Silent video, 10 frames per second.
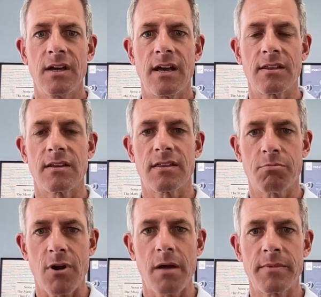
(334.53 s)
And the th
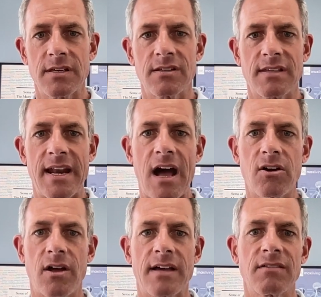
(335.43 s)
problem is, is that
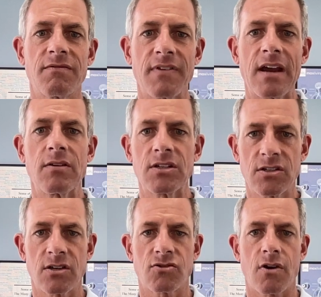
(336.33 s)
alcohol has a very
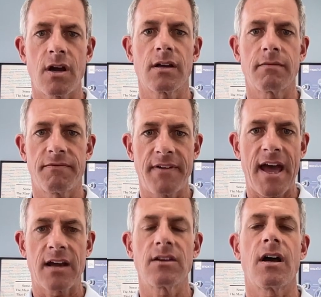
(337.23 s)
strong
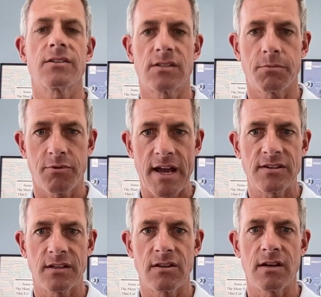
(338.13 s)
effect on
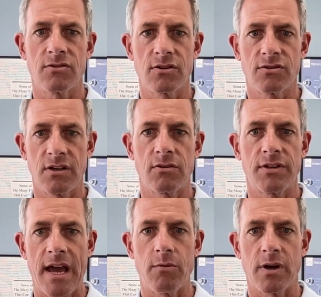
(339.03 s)
suppressing the, those neural
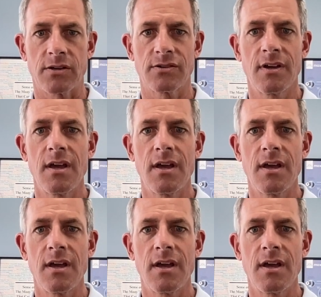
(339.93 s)
networks